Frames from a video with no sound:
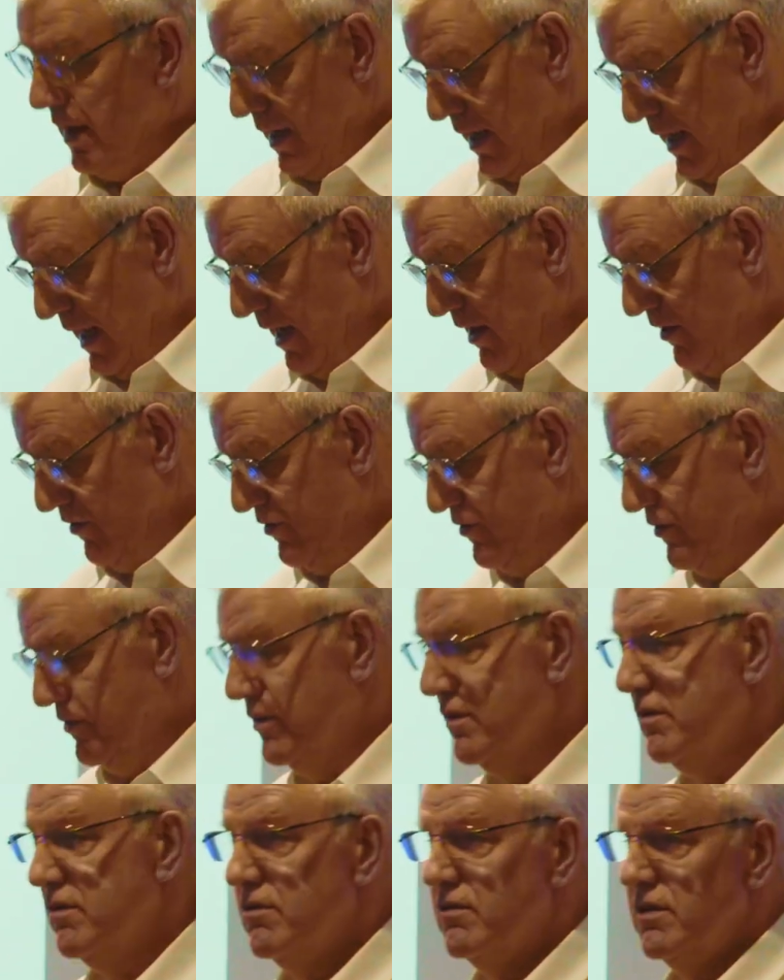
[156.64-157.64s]
is
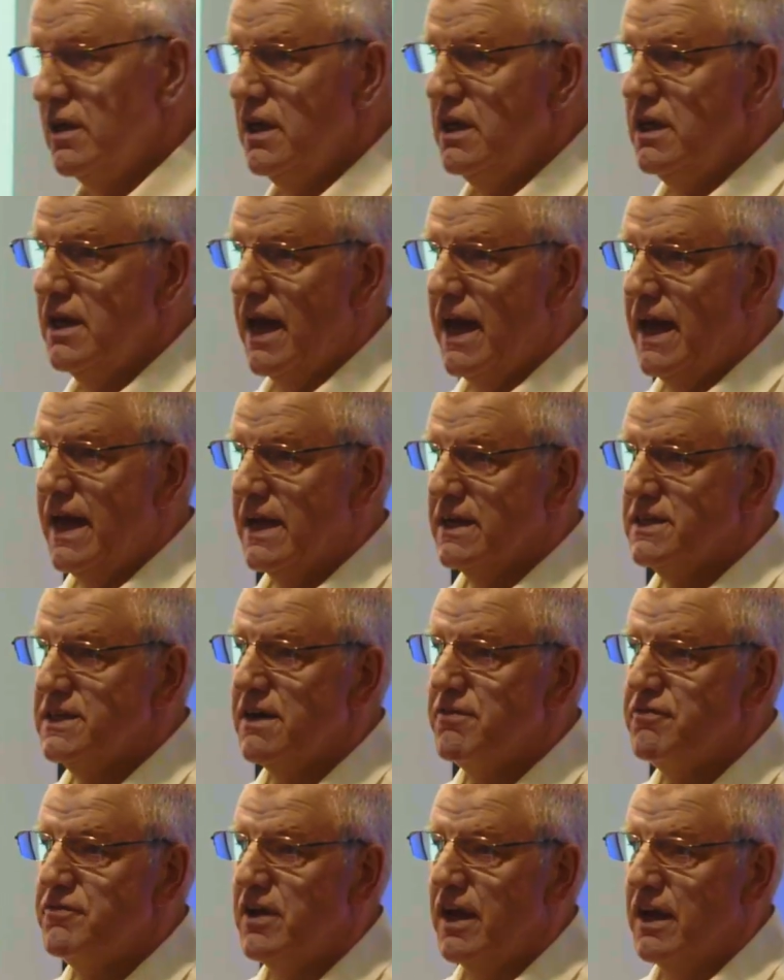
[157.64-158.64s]
the
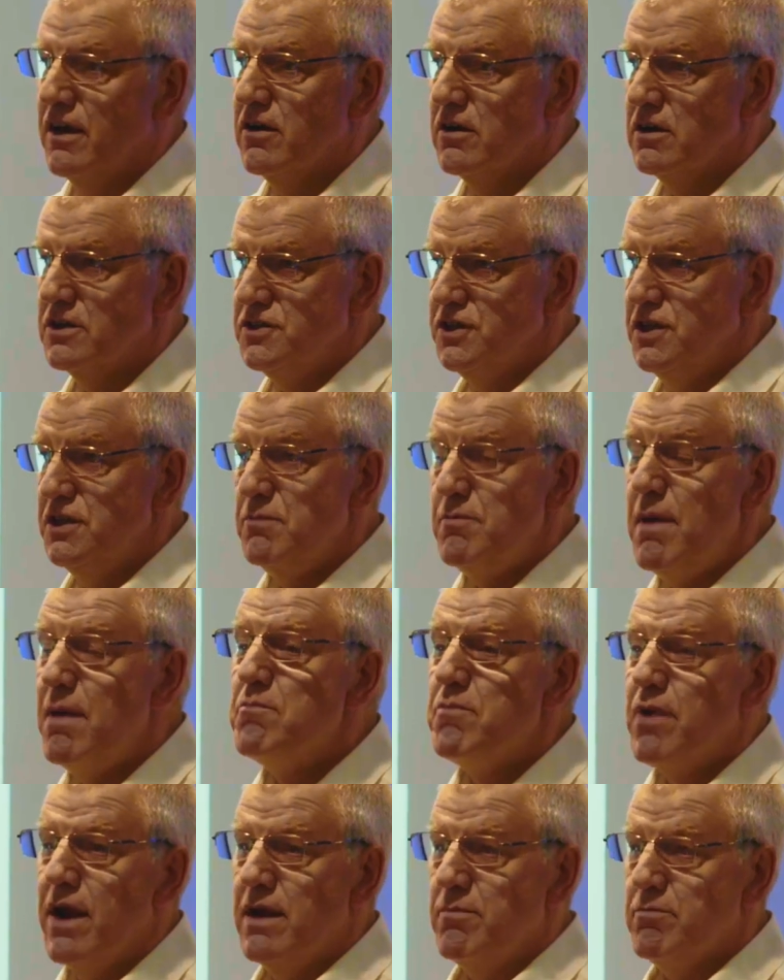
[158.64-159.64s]
AXF technology, the
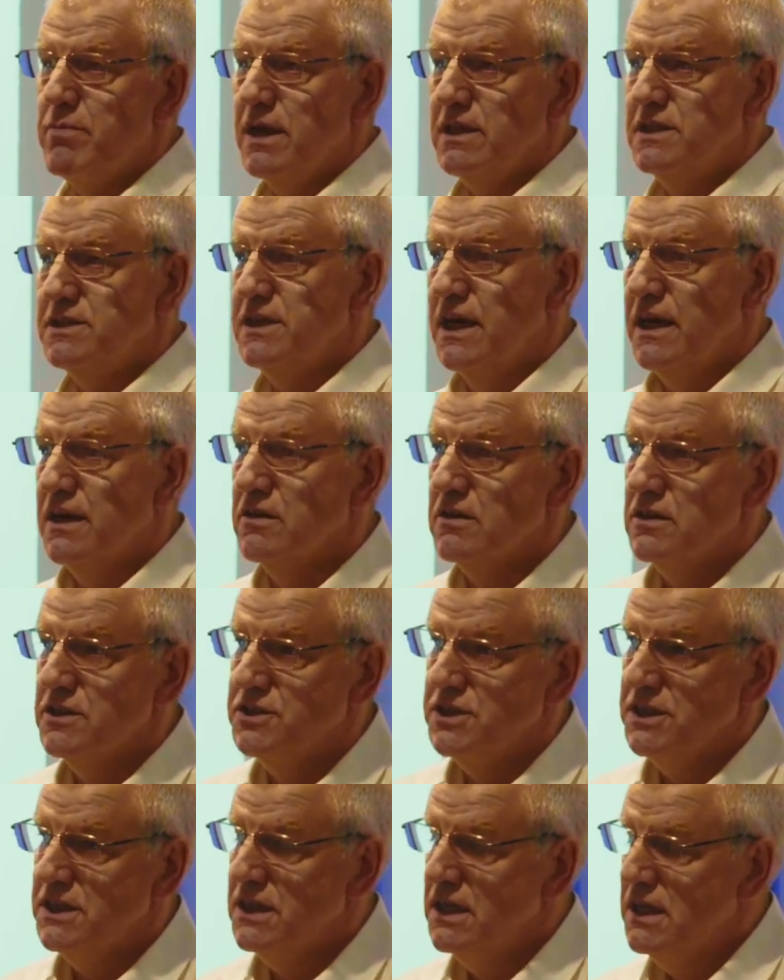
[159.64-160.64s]
membrane-based
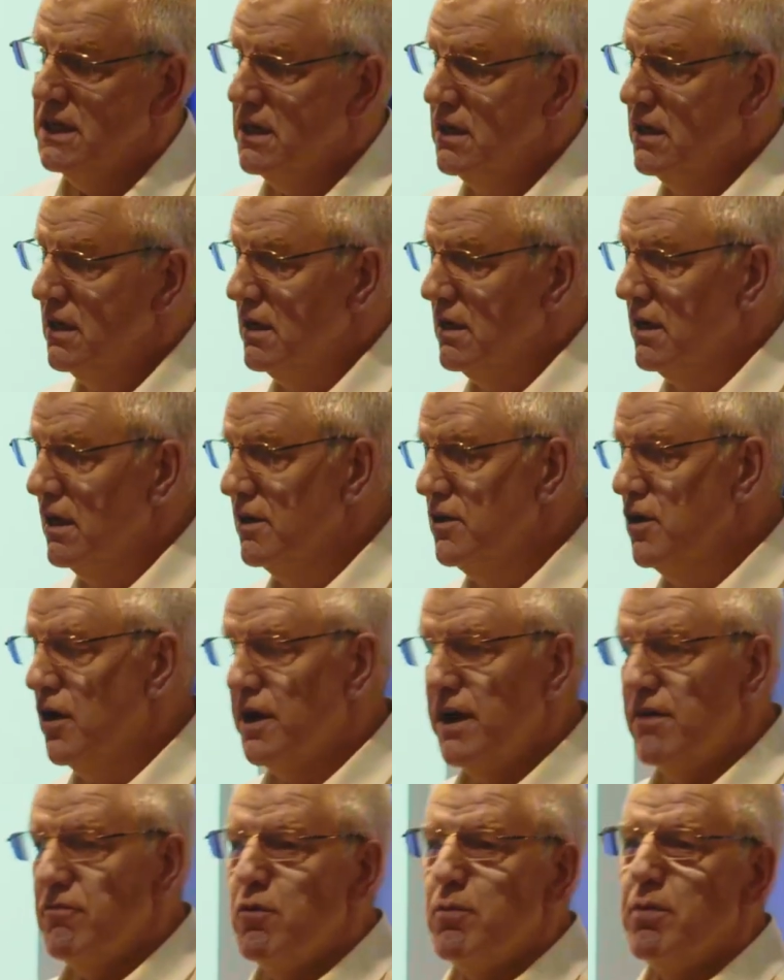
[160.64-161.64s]
technology. And
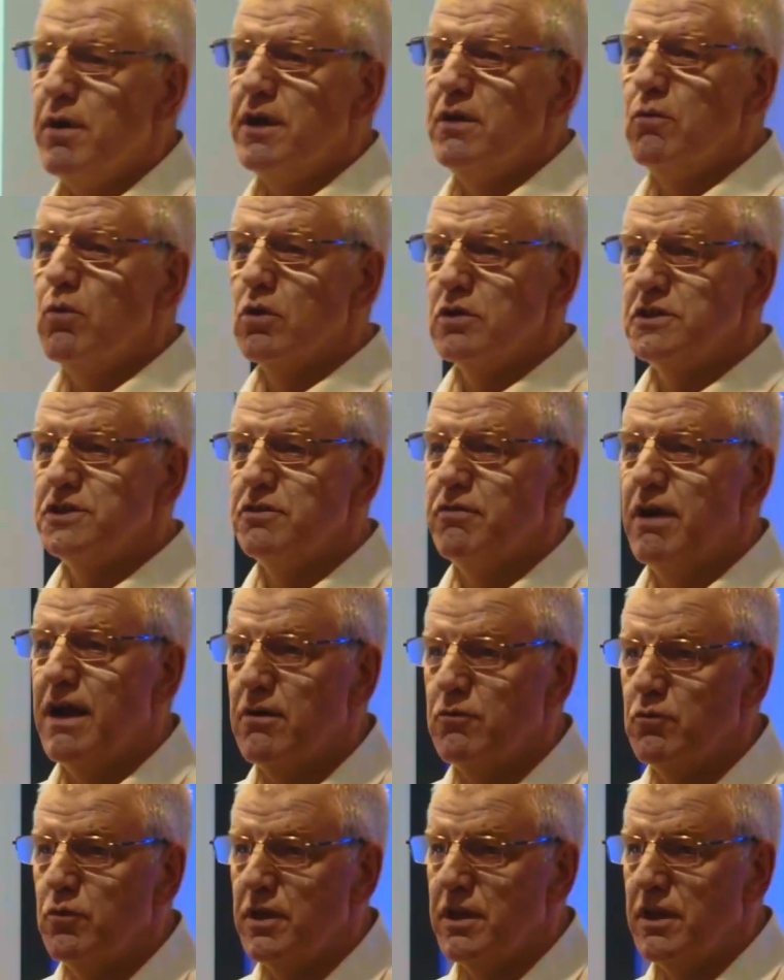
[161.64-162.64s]
not everybody walks
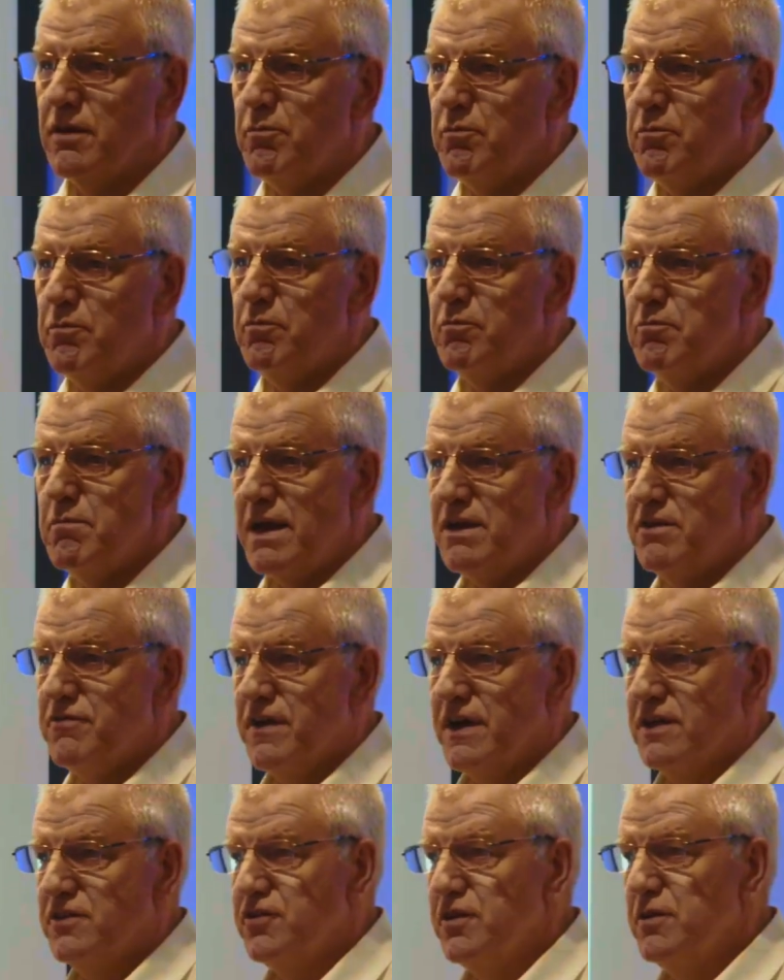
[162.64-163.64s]
around with a
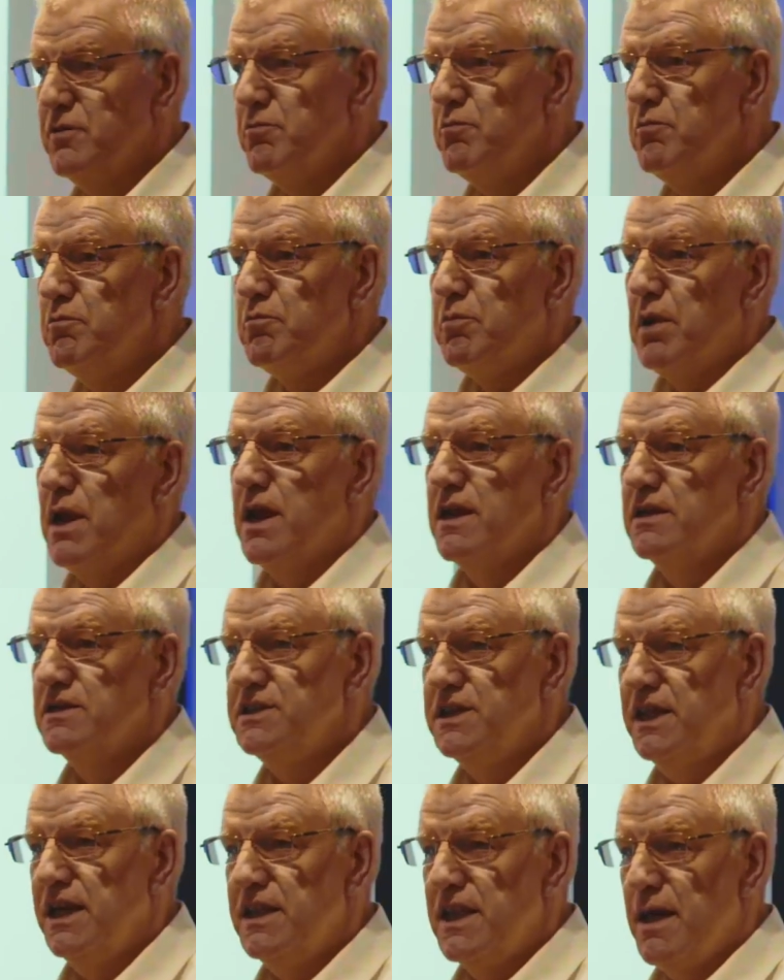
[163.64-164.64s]
manufacturing plant
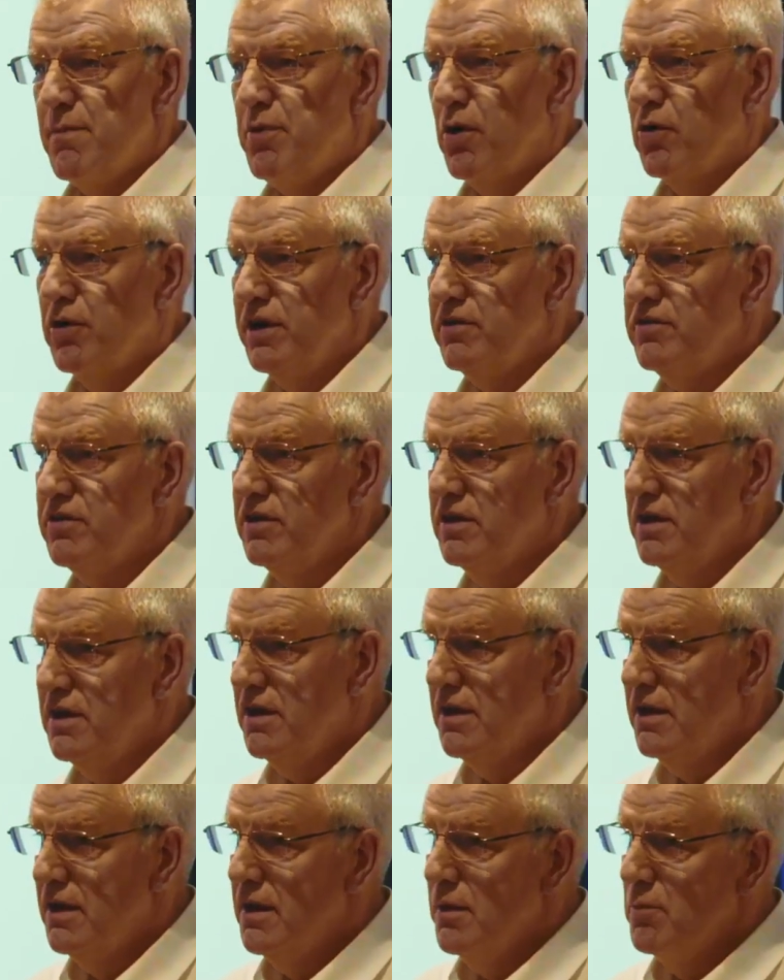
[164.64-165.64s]
in their pocket,
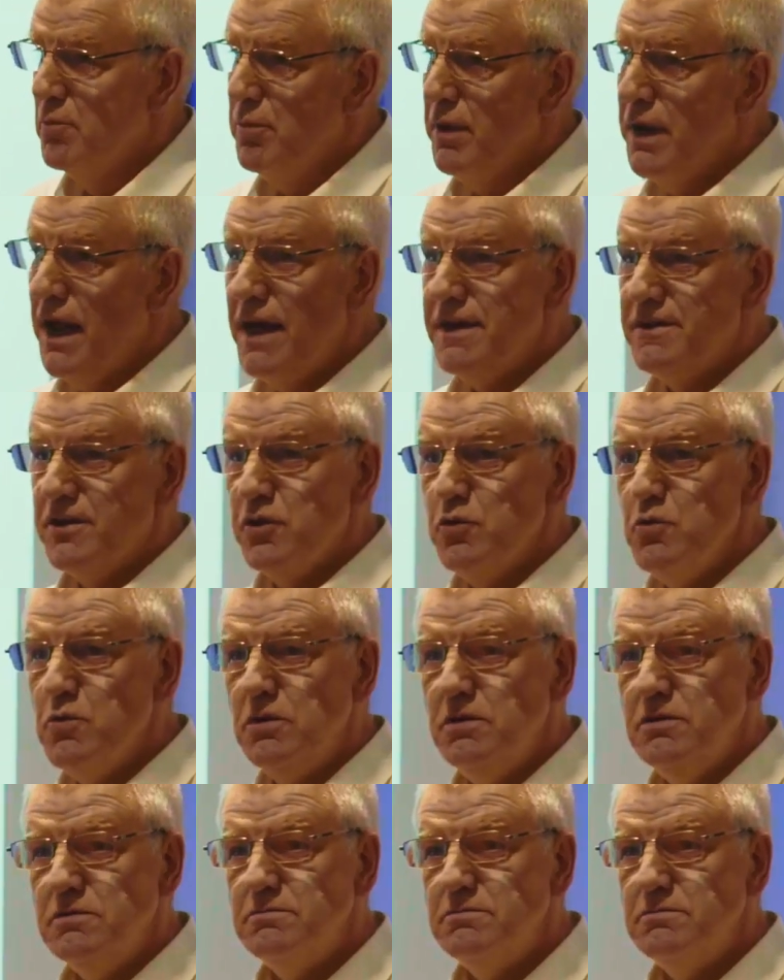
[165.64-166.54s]
but I do.